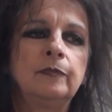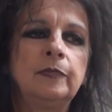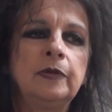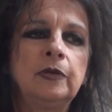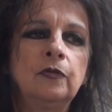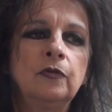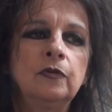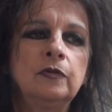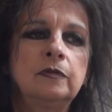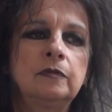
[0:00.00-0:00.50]

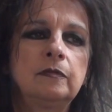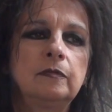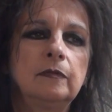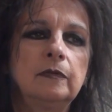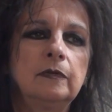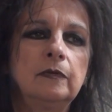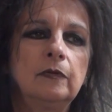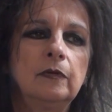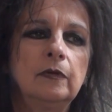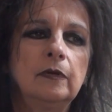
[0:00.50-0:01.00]
Because
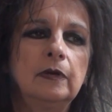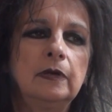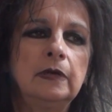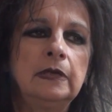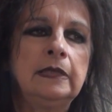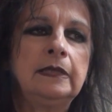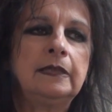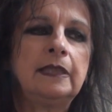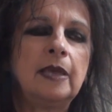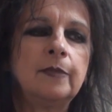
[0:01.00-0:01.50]

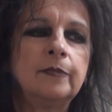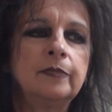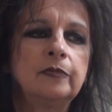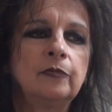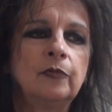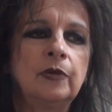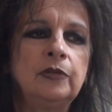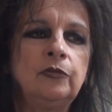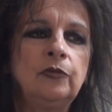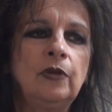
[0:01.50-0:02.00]
in terms,
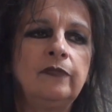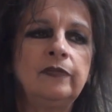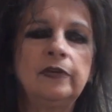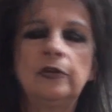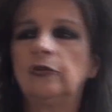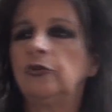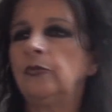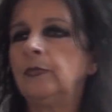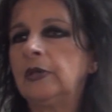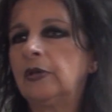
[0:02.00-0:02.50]
when you have
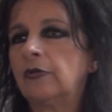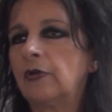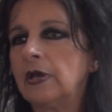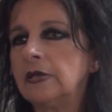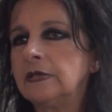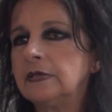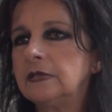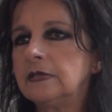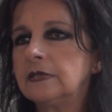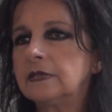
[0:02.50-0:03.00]
economic
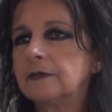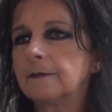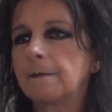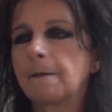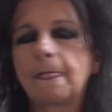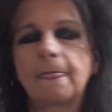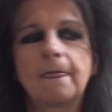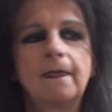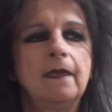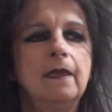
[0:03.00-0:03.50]
crisis,
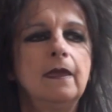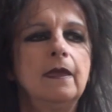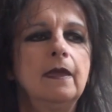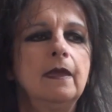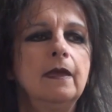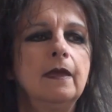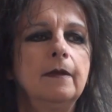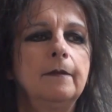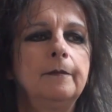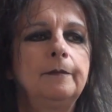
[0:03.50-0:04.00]

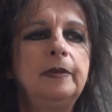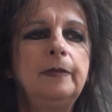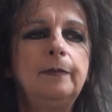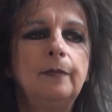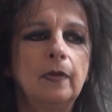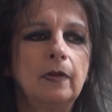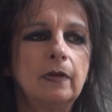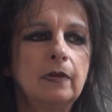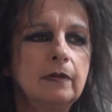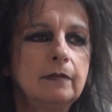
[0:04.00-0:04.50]

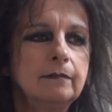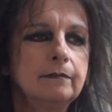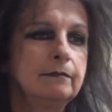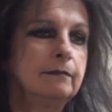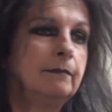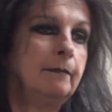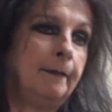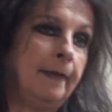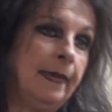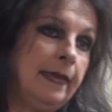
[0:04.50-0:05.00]
people,
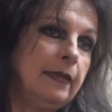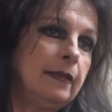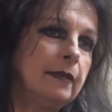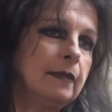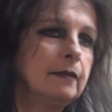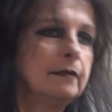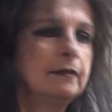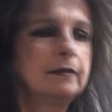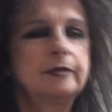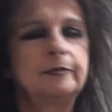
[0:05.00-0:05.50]

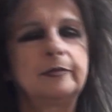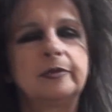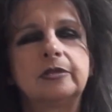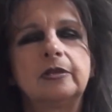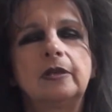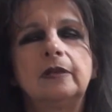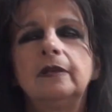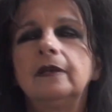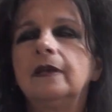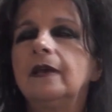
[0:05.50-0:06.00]
men
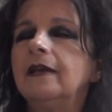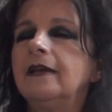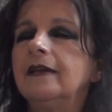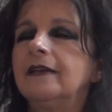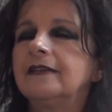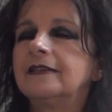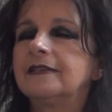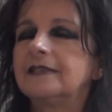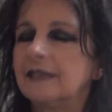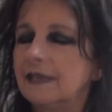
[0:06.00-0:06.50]
especially,
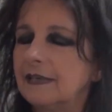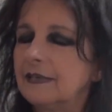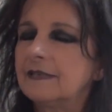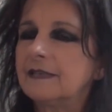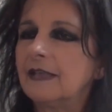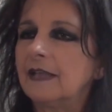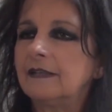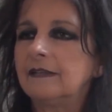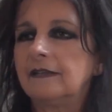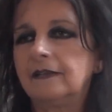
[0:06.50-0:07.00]
think
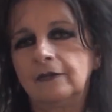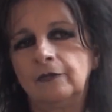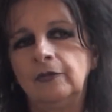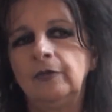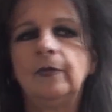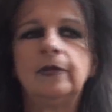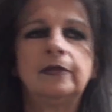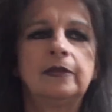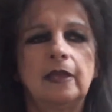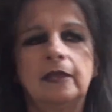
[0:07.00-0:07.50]
that
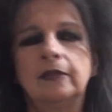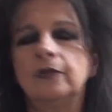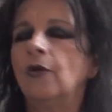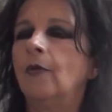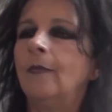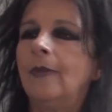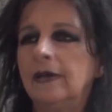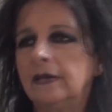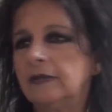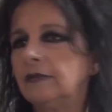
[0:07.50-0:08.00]
women can
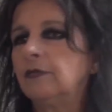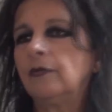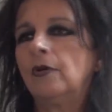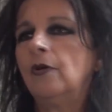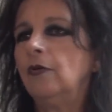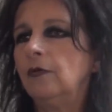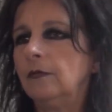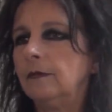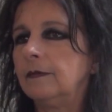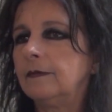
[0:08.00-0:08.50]
go back to
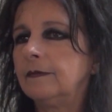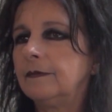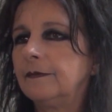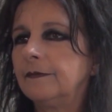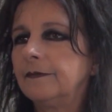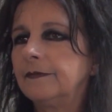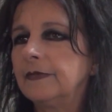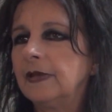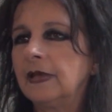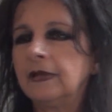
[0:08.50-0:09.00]
home
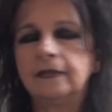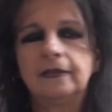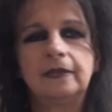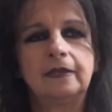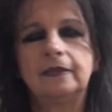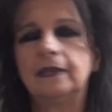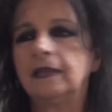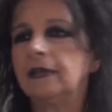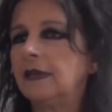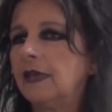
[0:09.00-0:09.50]
and
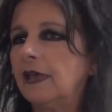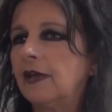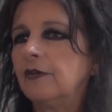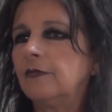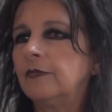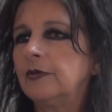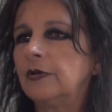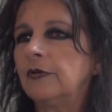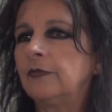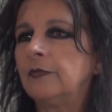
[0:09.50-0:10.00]
take care
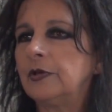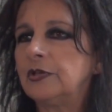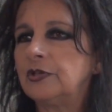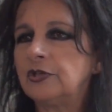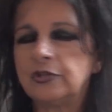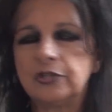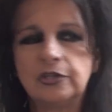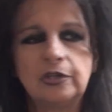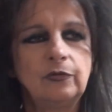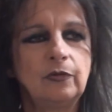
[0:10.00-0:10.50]
about
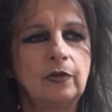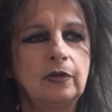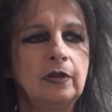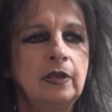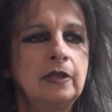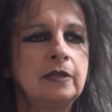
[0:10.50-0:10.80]
the children.